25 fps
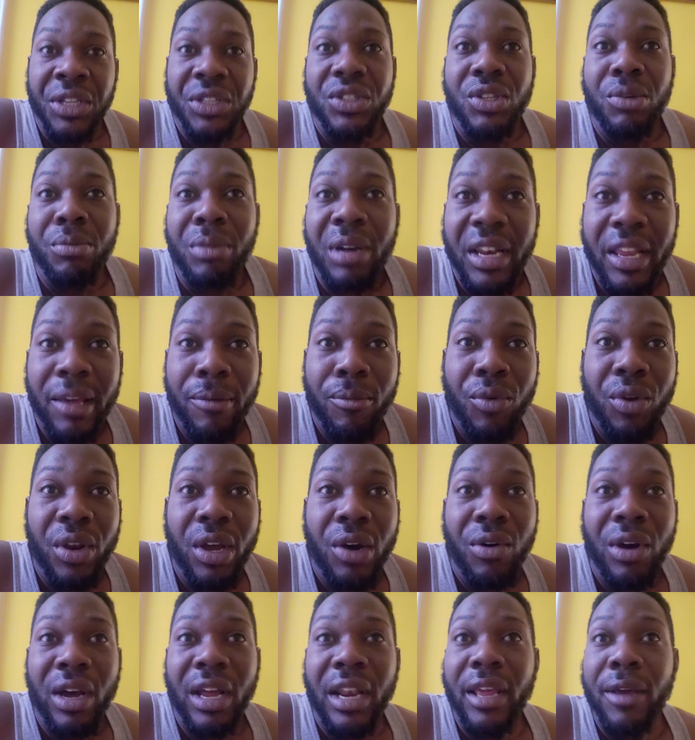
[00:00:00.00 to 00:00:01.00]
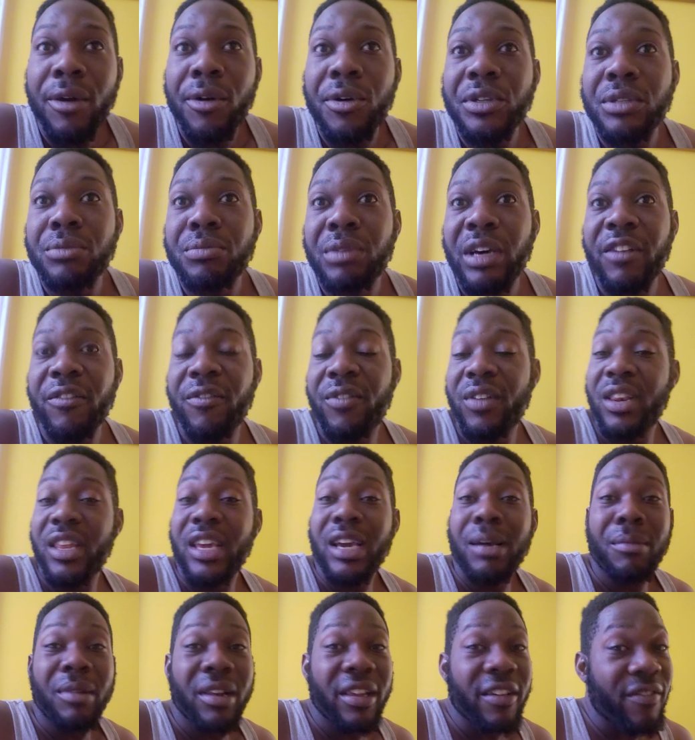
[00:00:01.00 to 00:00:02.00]
some of them would want their husband fit
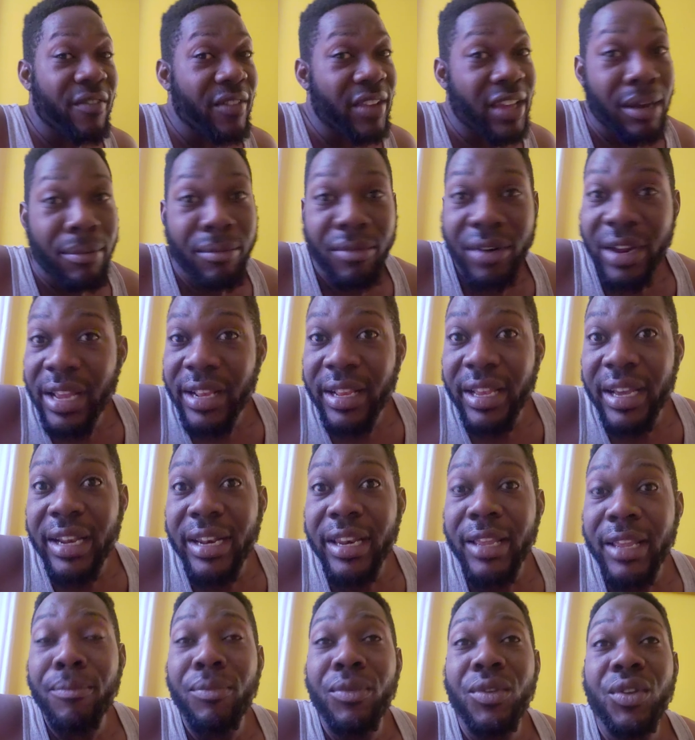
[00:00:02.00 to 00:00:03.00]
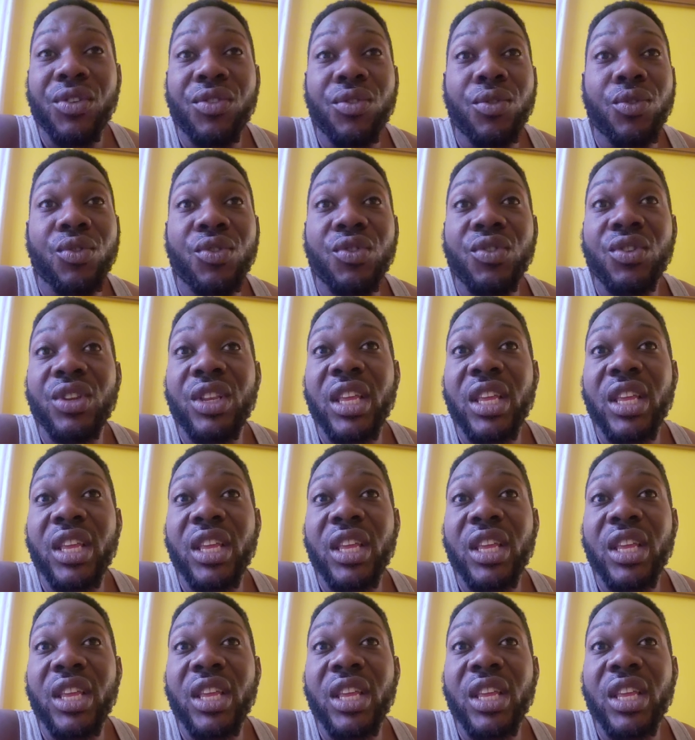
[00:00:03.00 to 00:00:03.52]
name left name right and them just